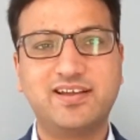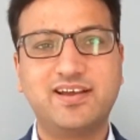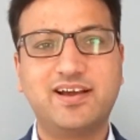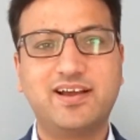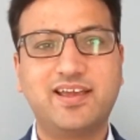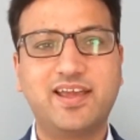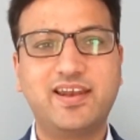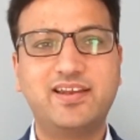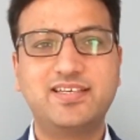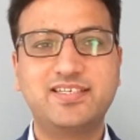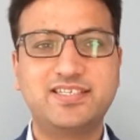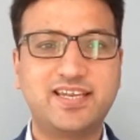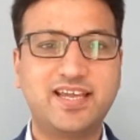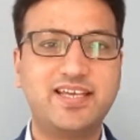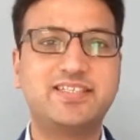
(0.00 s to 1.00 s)
Again,
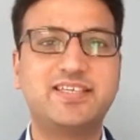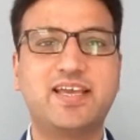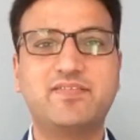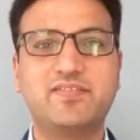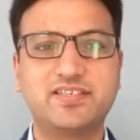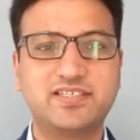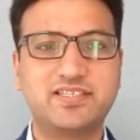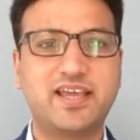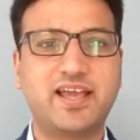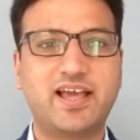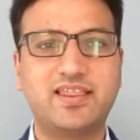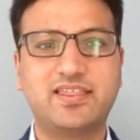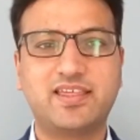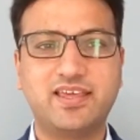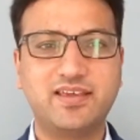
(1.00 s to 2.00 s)
stay safe, stay
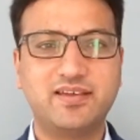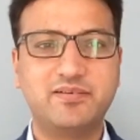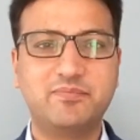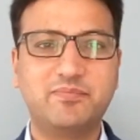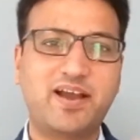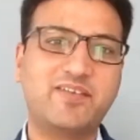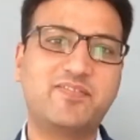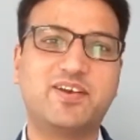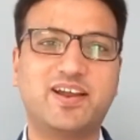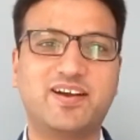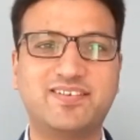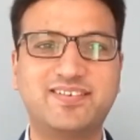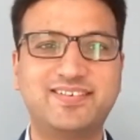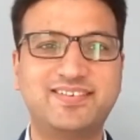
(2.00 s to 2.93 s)
healthy. Bye for now.